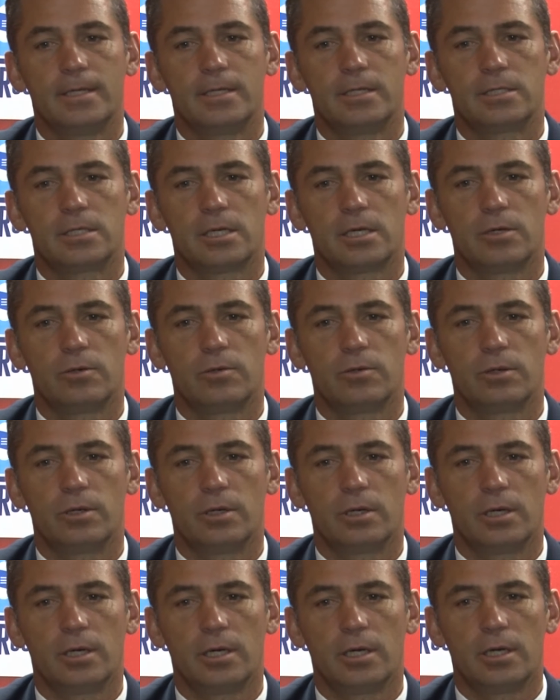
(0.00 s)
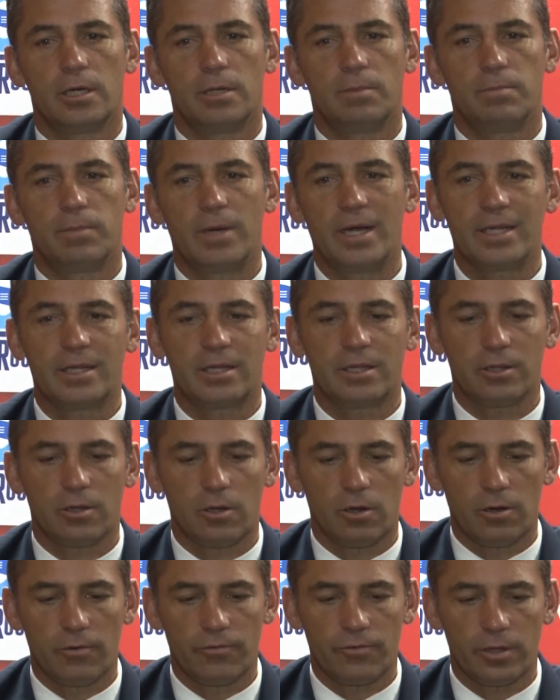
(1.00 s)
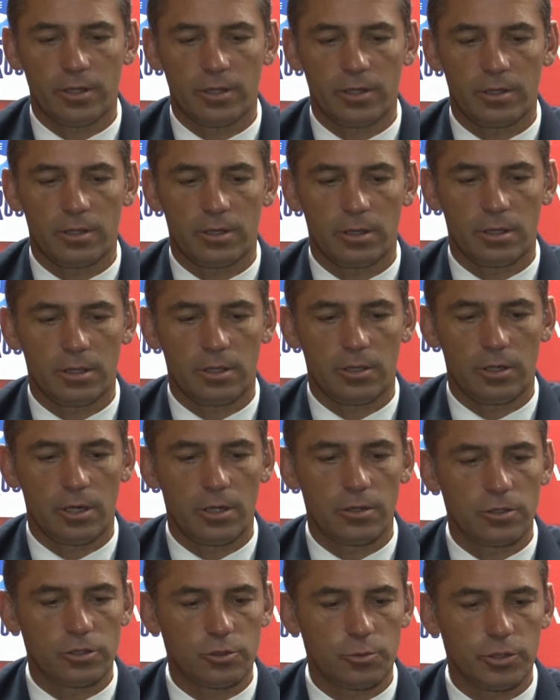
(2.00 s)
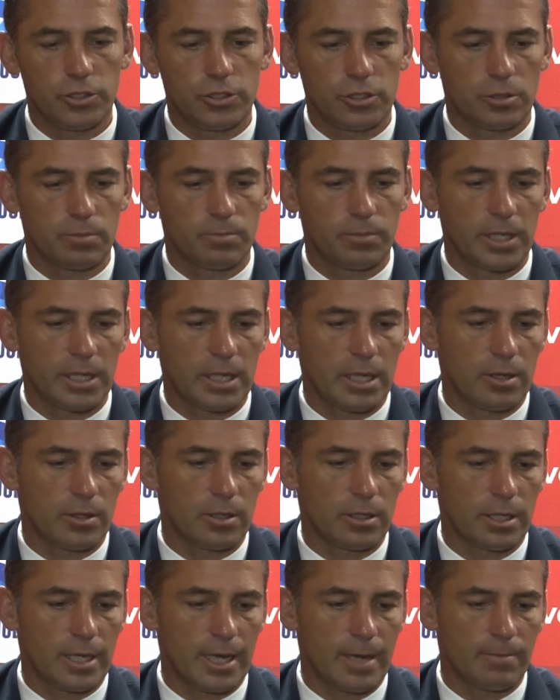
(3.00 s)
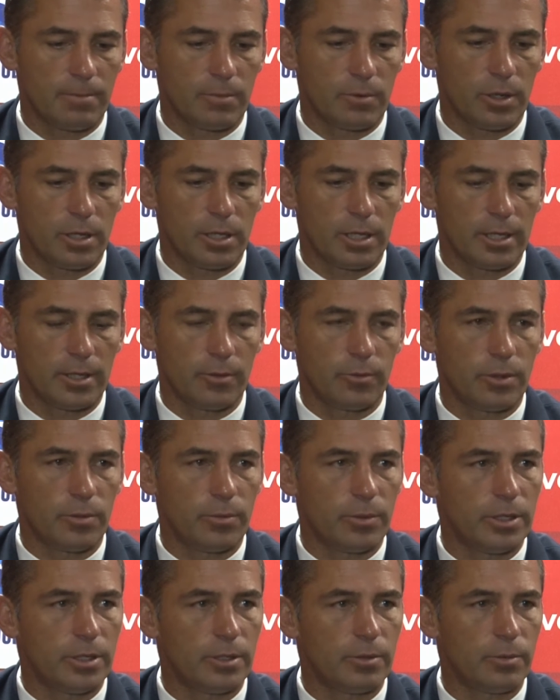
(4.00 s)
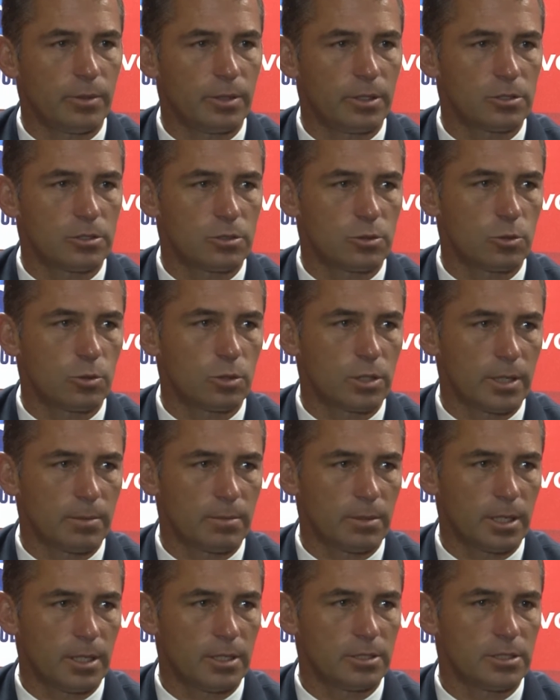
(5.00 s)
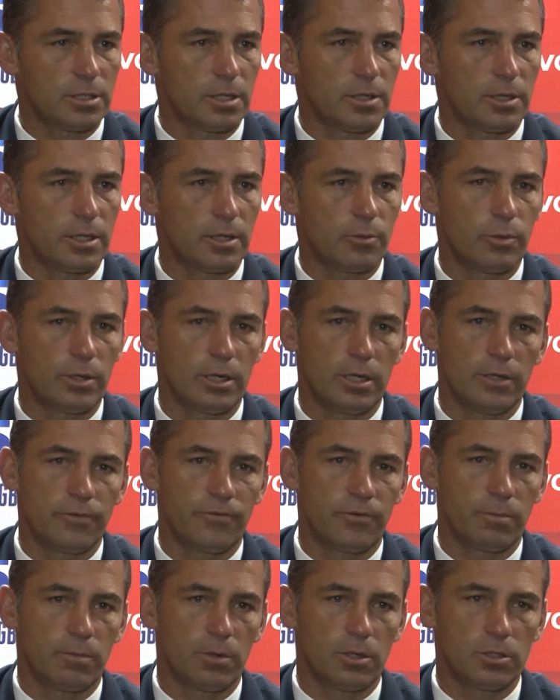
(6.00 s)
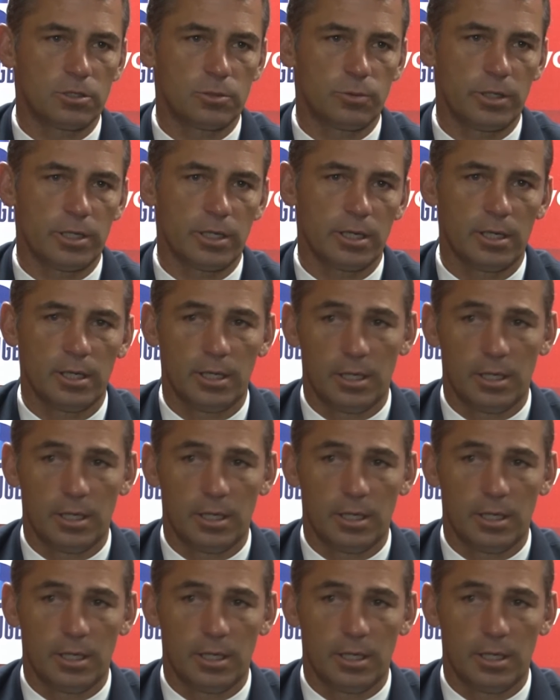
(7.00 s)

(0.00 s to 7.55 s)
So, but after, you know, the switch on button came quickly when the score came close, and I think we learned from last week.